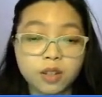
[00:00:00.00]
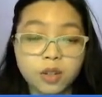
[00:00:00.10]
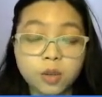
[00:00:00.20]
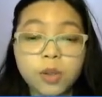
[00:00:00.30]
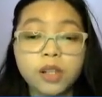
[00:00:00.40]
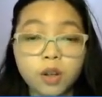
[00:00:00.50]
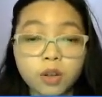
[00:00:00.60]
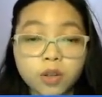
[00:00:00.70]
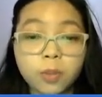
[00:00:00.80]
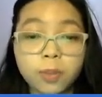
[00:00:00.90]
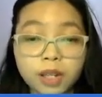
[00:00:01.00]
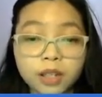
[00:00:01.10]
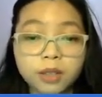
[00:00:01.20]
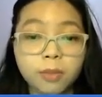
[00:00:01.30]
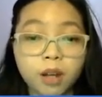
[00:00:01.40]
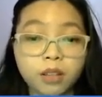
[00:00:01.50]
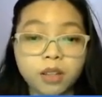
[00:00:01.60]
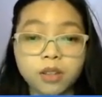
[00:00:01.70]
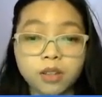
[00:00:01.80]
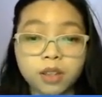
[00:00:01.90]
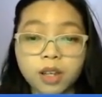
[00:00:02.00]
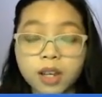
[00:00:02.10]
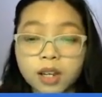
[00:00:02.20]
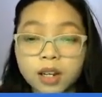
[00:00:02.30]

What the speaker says: You will also build models